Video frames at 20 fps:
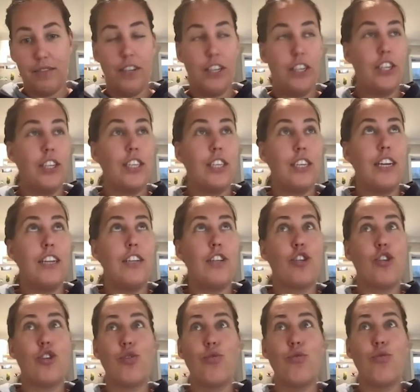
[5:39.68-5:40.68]
which is
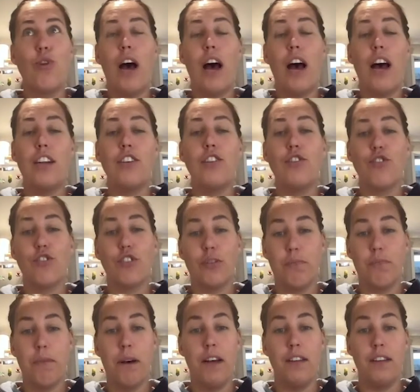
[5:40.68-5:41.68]
then 200
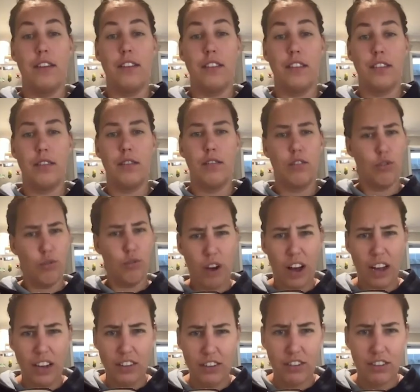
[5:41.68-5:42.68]
months.
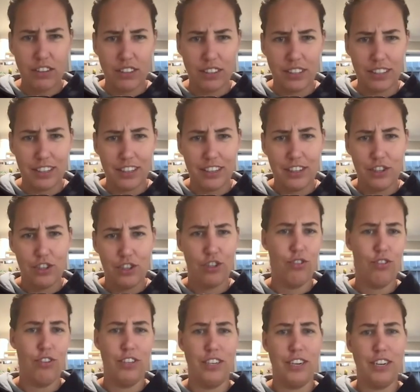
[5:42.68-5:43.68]
200?
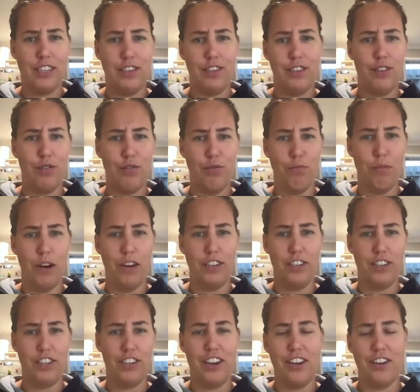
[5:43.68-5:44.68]
Surely that's too
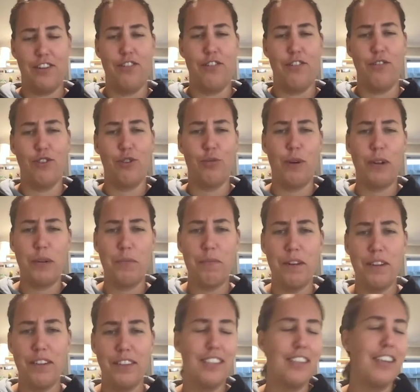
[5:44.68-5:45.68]
much. I don't know, 20
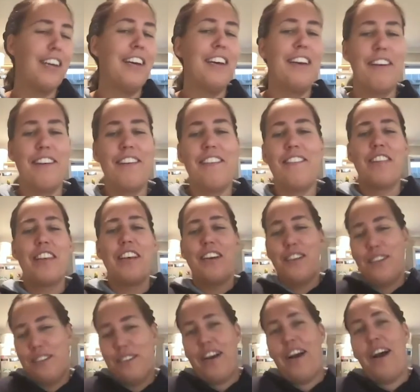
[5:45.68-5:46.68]
months.
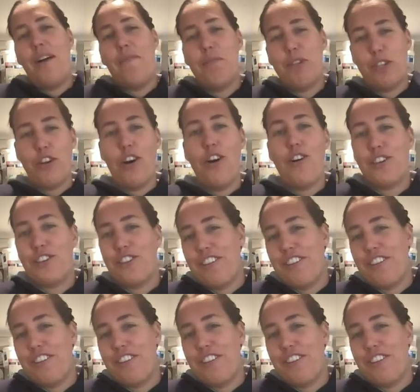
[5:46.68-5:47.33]
I'm a dog